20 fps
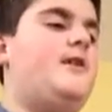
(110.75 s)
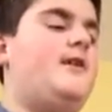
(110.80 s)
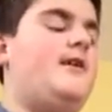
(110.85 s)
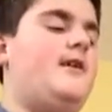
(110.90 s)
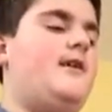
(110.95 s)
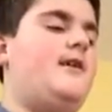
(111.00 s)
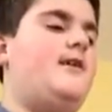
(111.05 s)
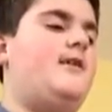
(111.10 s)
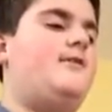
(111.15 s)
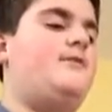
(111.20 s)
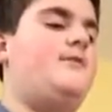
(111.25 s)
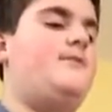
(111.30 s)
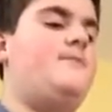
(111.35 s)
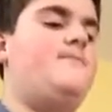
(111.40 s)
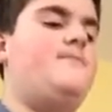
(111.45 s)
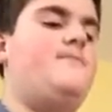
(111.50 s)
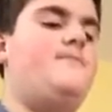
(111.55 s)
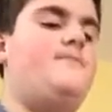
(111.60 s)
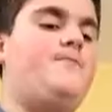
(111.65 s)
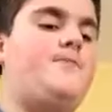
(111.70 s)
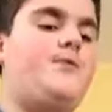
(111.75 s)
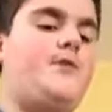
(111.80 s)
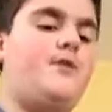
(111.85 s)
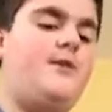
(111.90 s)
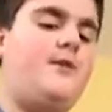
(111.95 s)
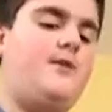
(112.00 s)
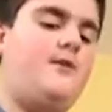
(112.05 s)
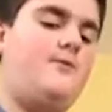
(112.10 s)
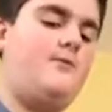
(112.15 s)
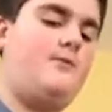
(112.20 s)
And
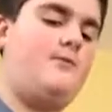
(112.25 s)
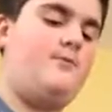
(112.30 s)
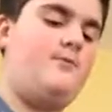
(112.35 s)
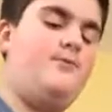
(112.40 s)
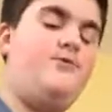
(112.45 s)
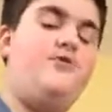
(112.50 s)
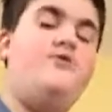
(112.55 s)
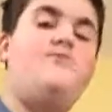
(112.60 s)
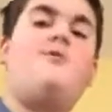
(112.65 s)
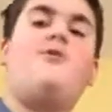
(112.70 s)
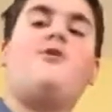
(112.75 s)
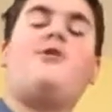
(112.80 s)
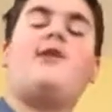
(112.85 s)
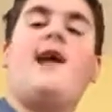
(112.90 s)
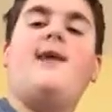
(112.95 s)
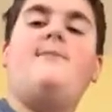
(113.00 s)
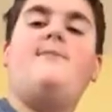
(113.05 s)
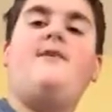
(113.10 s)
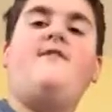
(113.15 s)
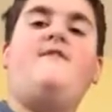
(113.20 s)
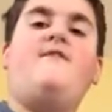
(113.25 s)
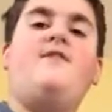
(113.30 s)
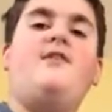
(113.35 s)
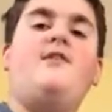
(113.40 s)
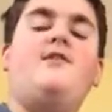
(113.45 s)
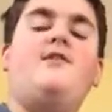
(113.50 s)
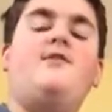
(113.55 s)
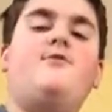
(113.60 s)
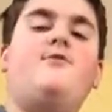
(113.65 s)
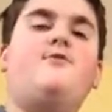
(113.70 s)
I'm going to do more gaming
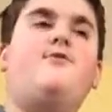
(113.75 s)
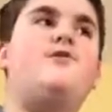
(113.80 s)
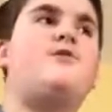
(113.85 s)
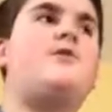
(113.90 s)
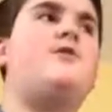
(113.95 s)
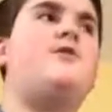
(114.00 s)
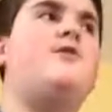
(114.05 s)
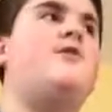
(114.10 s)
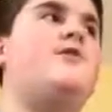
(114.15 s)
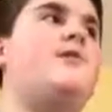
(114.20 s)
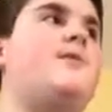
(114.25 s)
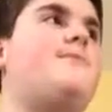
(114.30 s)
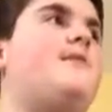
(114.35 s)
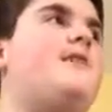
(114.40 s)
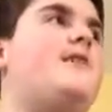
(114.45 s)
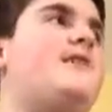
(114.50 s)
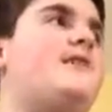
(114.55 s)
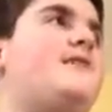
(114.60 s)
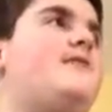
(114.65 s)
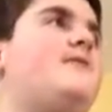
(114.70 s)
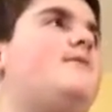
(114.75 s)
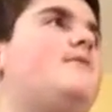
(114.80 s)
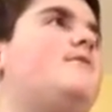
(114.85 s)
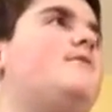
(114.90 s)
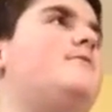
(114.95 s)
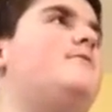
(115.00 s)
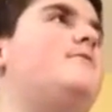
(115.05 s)
videos because I'm getting,